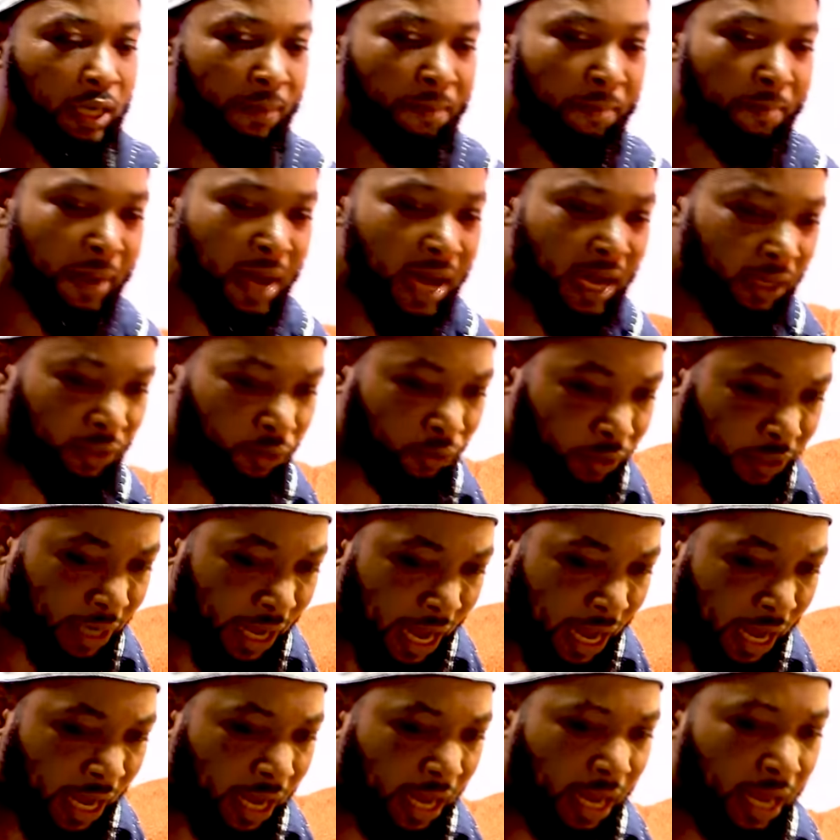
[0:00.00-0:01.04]
Mba no
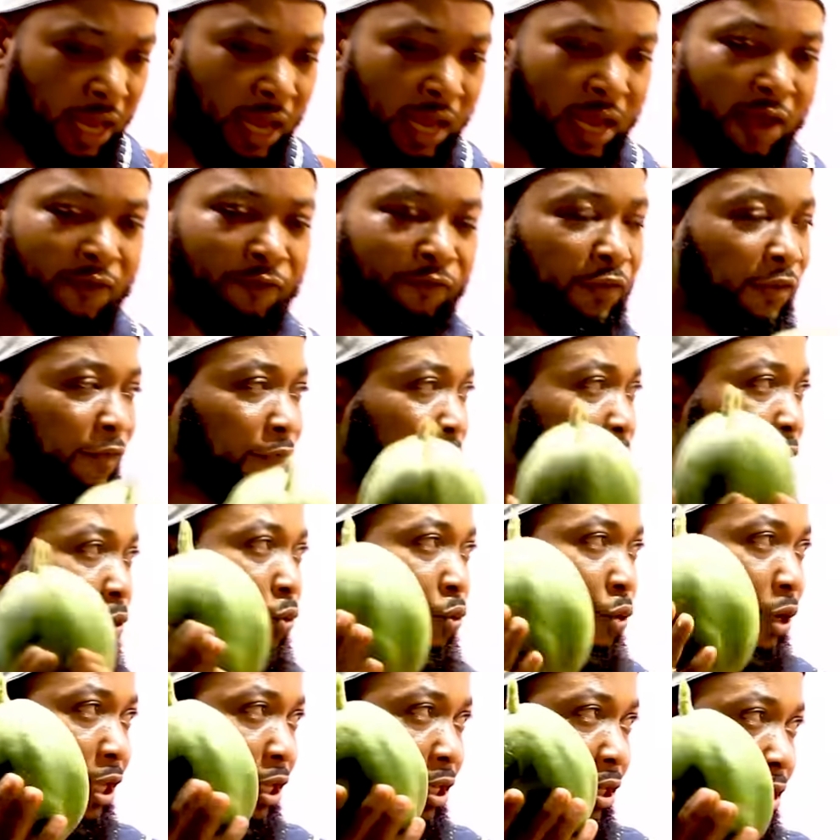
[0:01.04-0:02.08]
na F if you
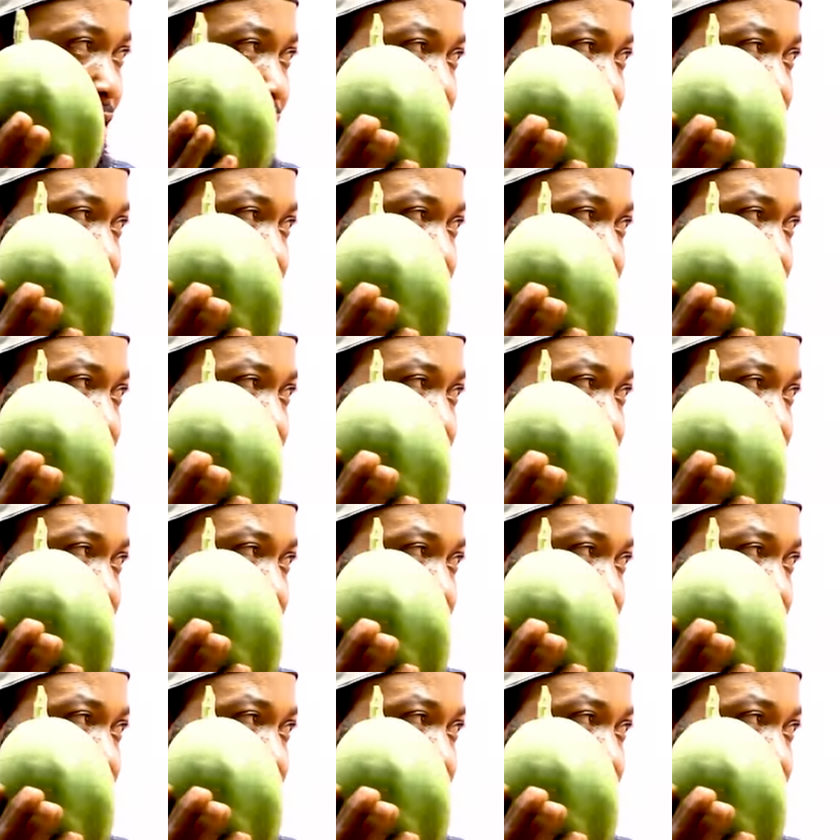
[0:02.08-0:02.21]
we.